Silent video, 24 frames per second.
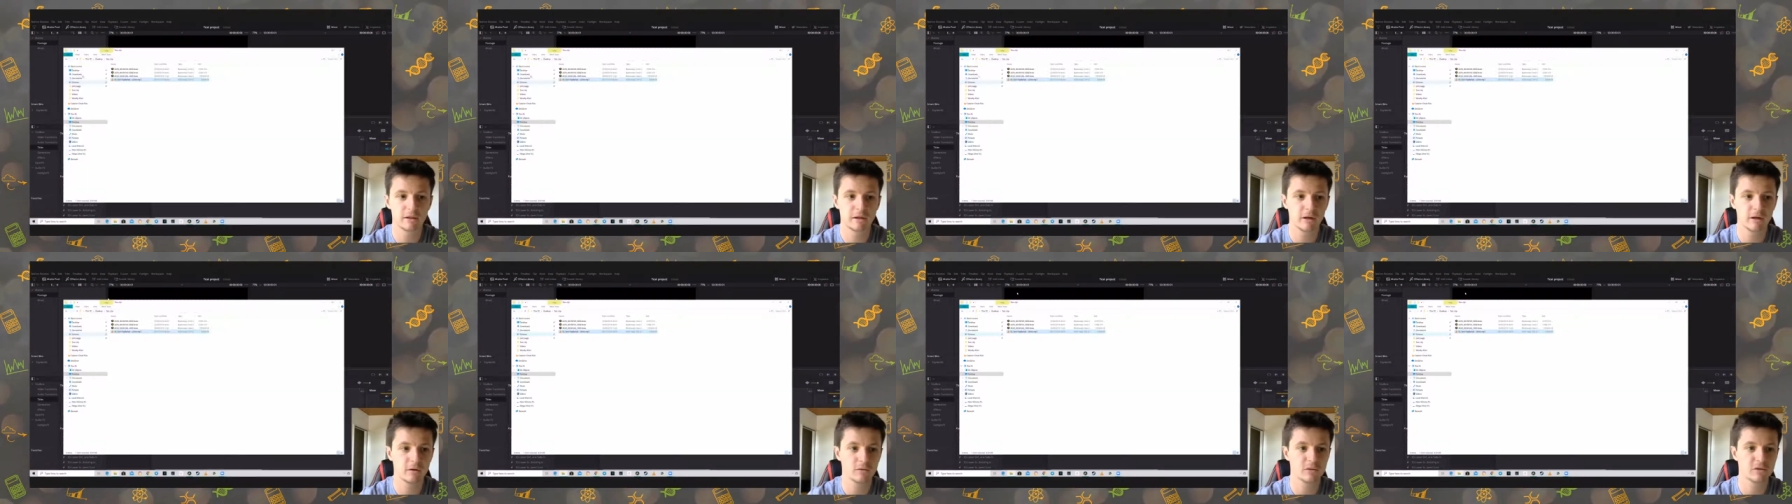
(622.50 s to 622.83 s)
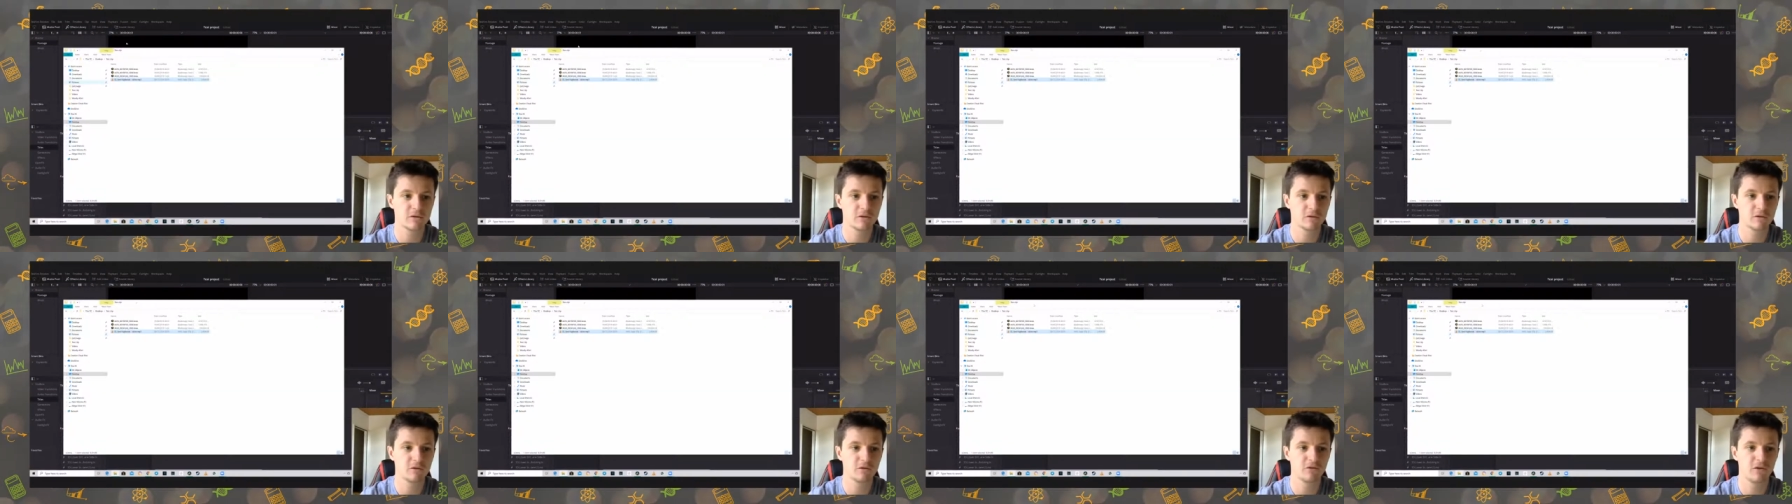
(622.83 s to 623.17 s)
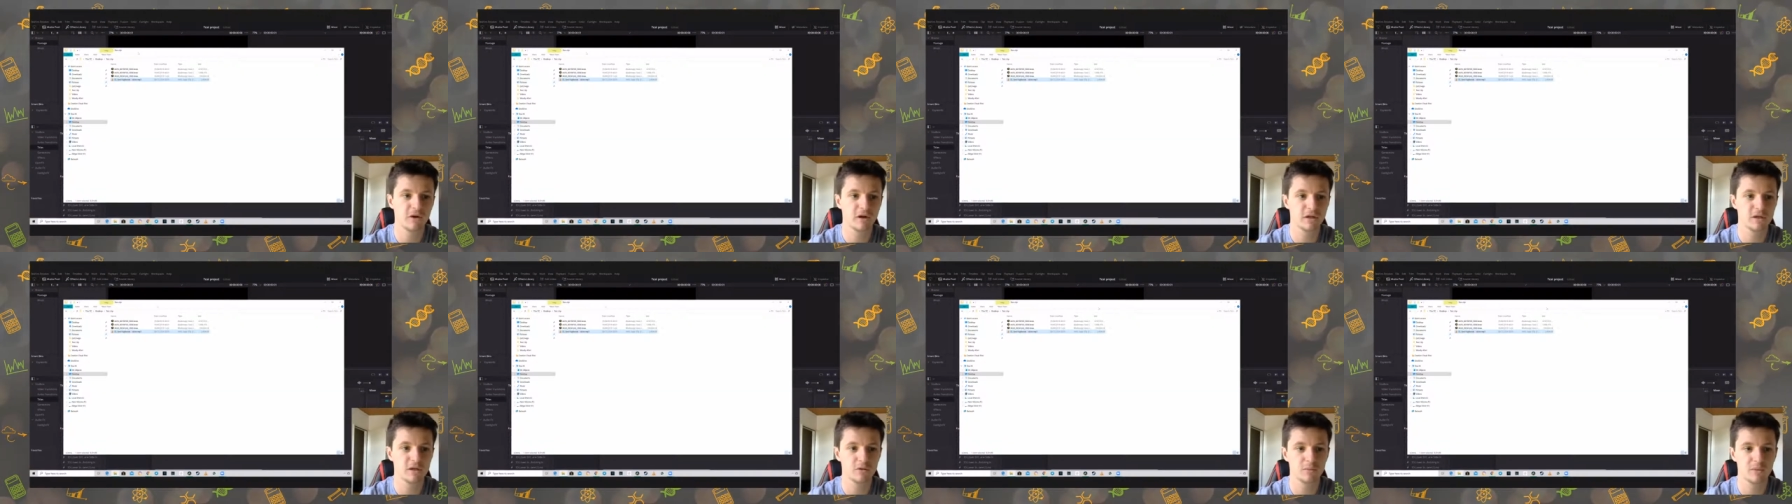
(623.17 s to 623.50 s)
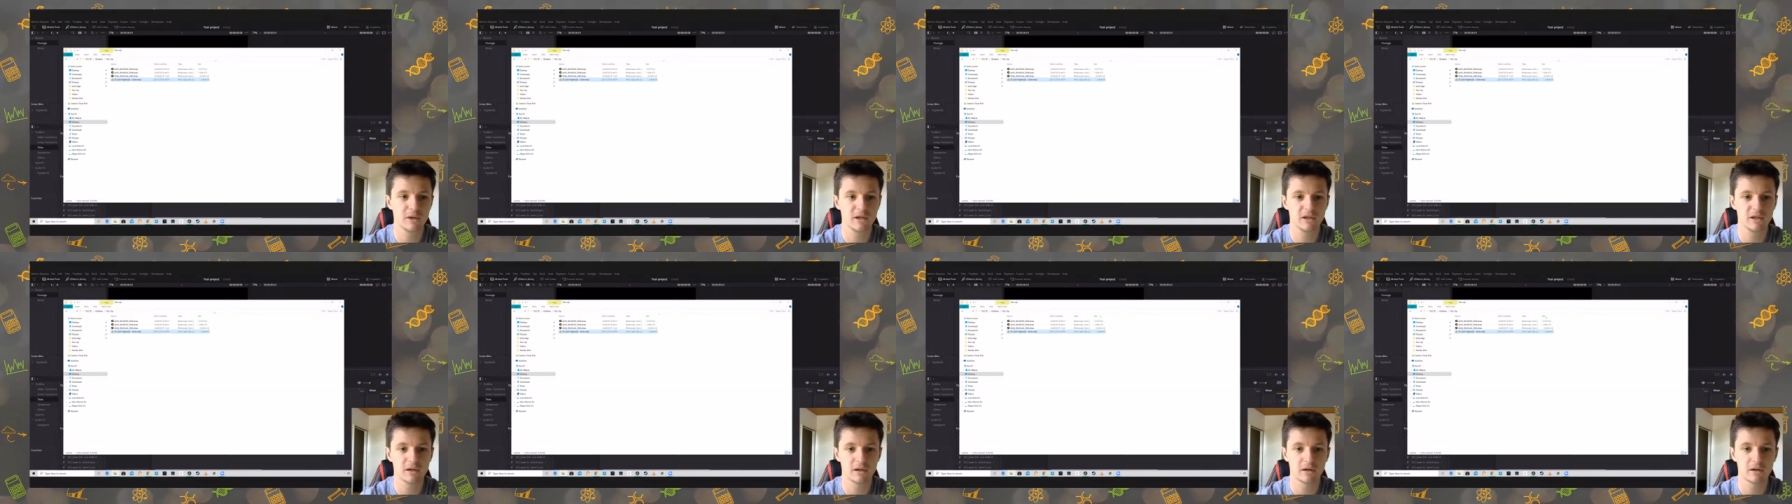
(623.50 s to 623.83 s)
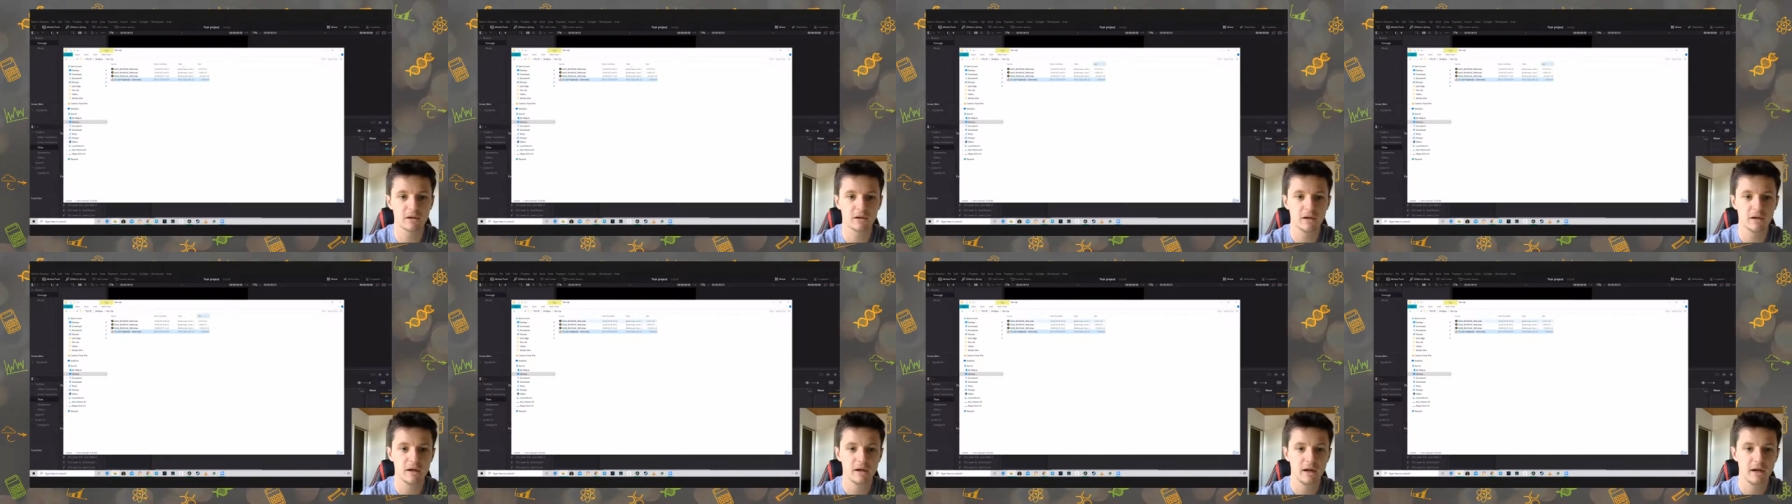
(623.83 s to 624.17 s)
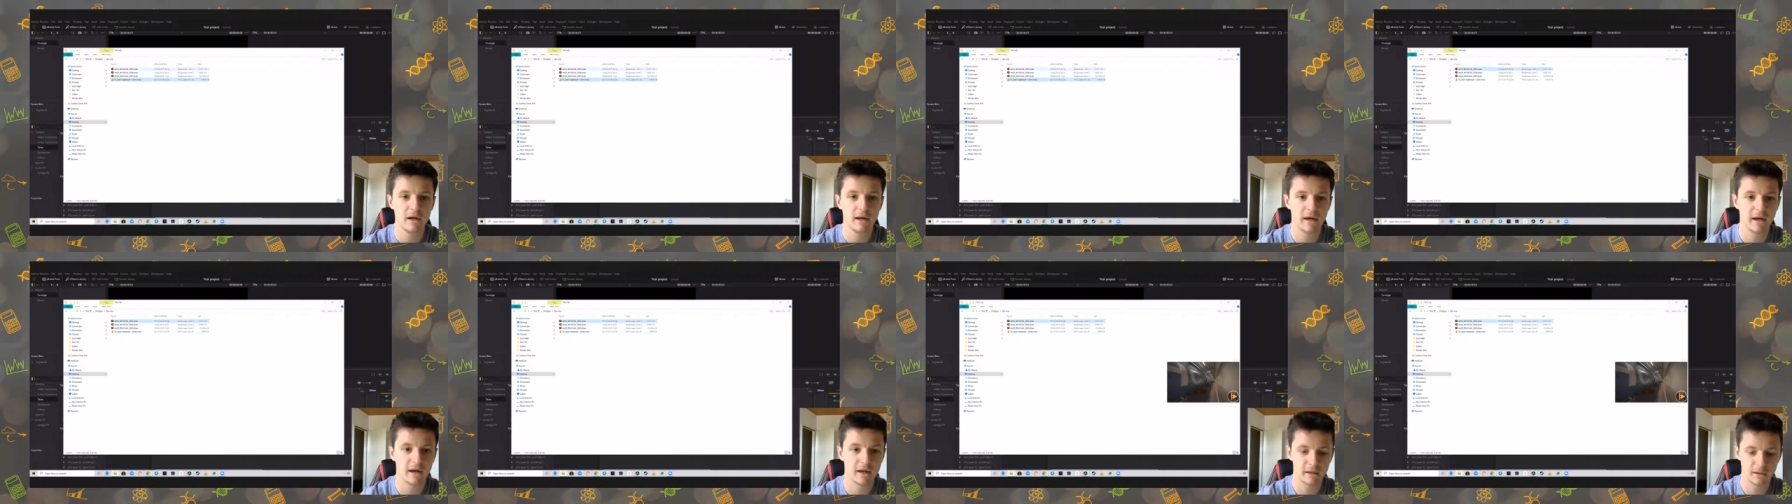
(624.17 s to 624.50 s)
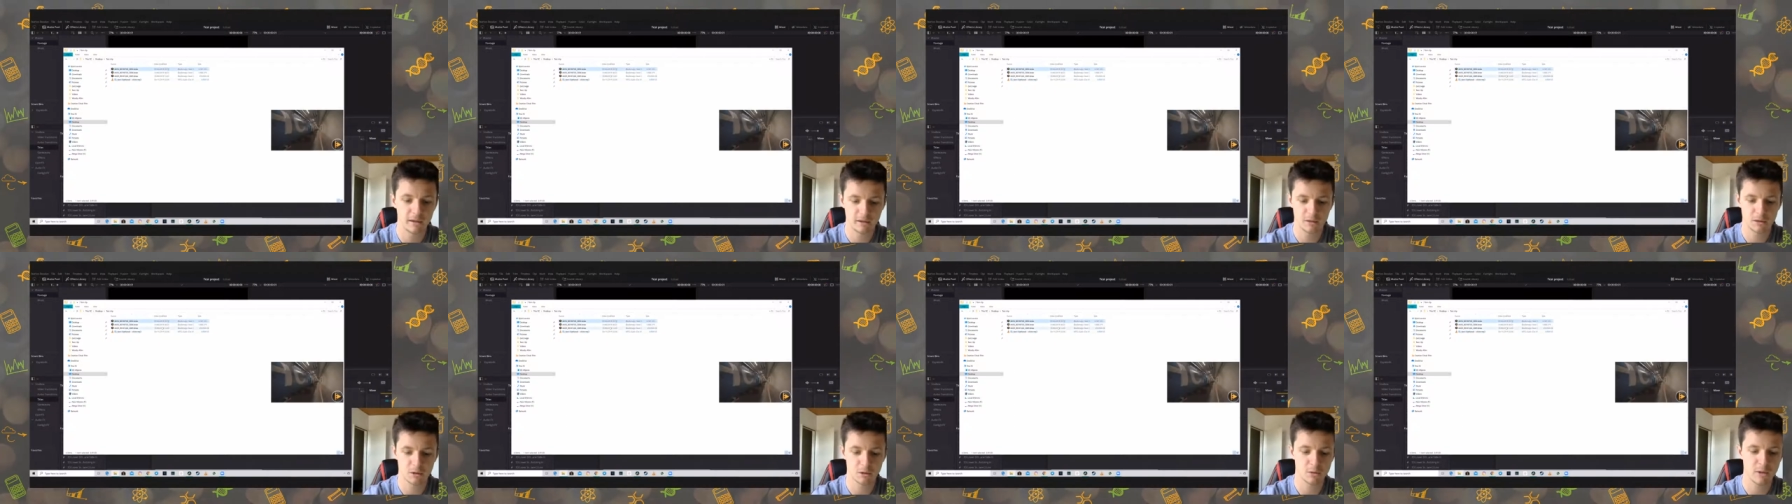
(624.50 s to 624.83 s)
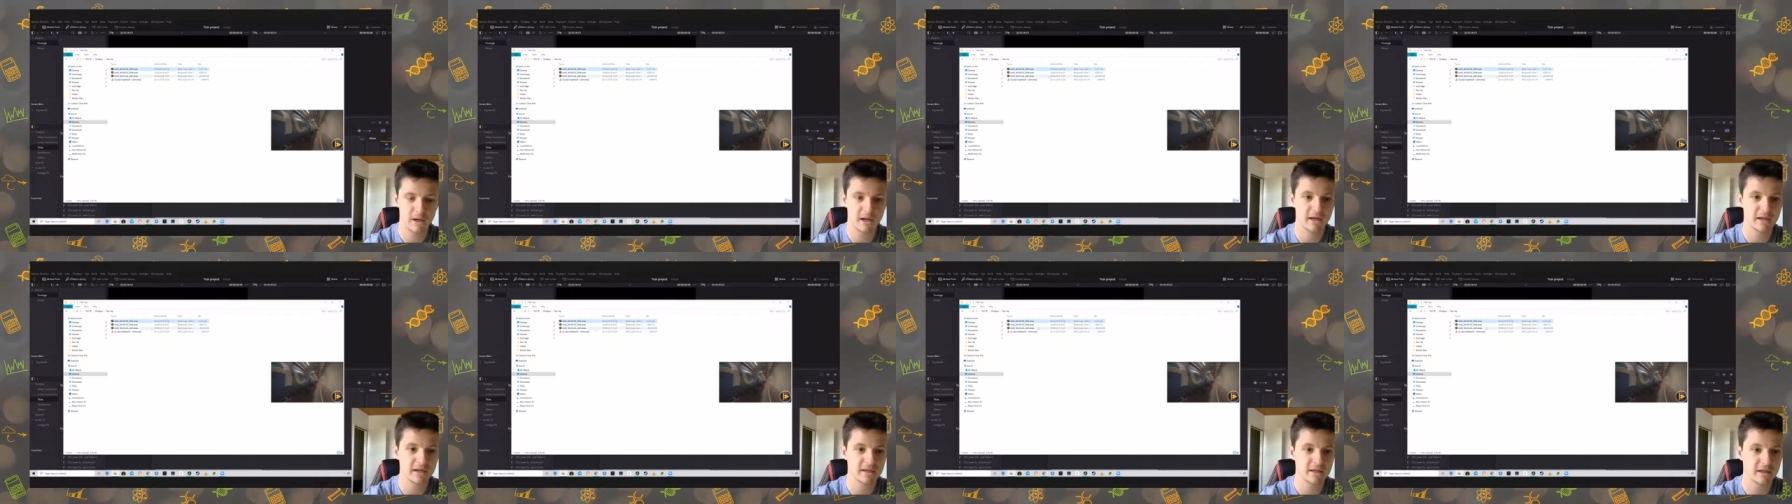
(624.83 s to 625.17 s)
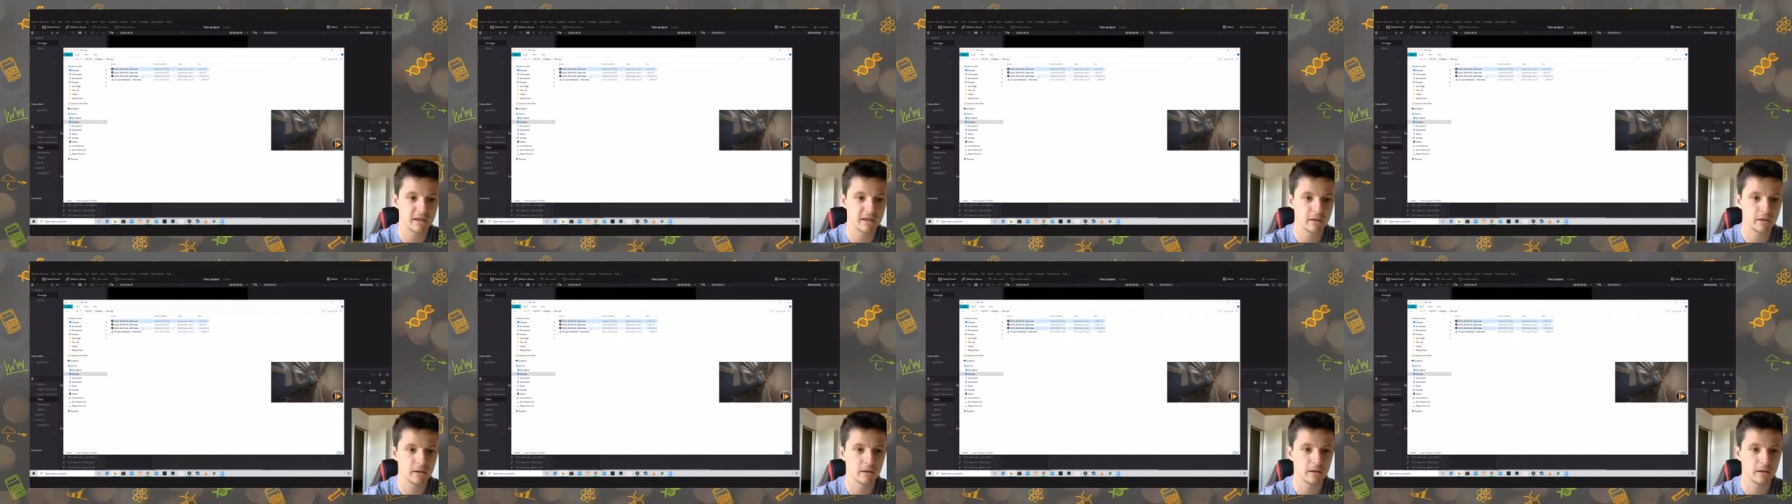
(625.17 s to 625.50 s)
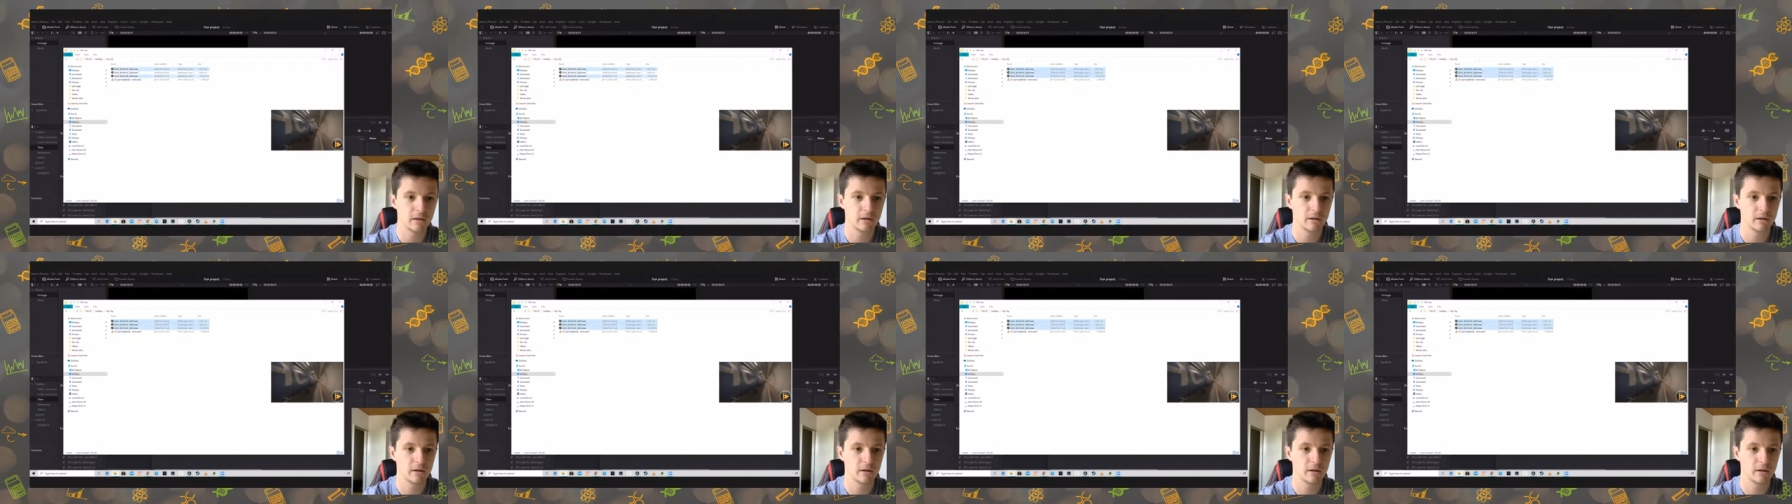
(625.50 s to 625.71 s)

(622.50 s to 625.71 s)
go to find your media and drag it in